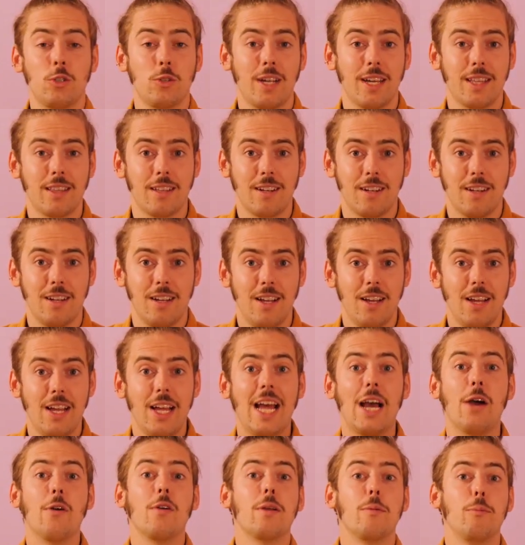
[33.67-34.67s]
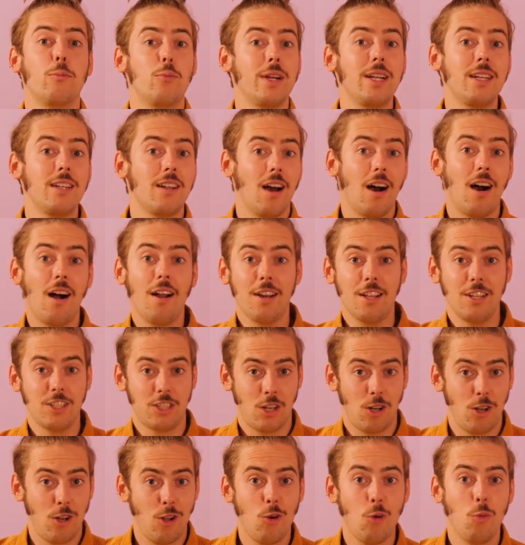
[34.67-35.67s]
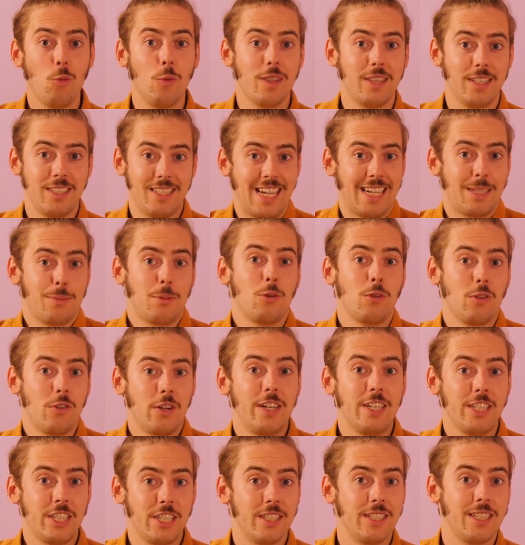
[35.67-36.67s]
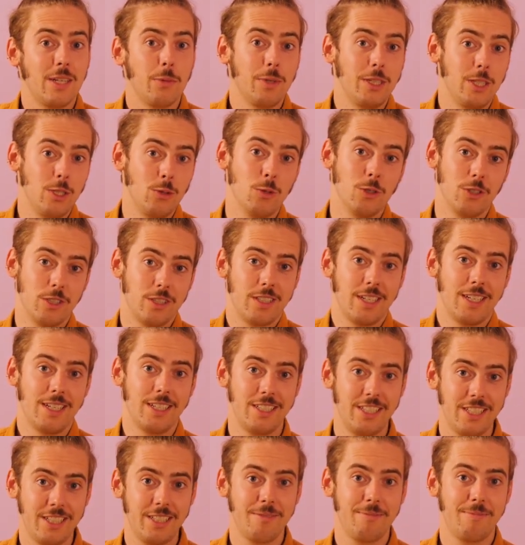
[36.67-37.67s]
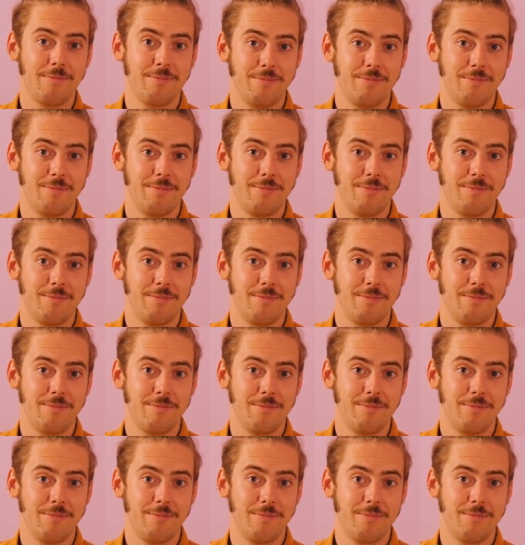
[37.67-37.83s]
together, and we bring the audience along with this exploration that we do on stage.